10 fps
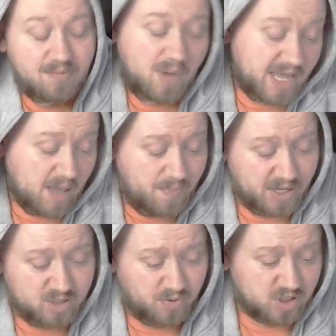Might get
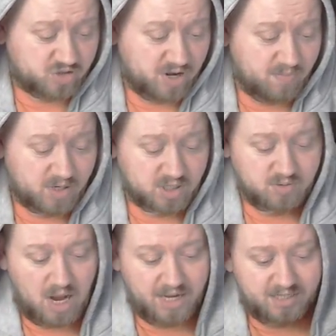picked up on stream because
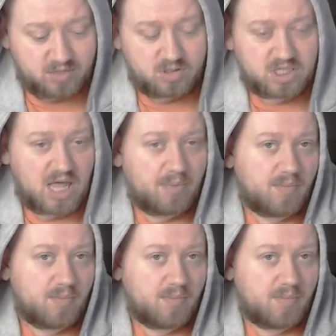I do slap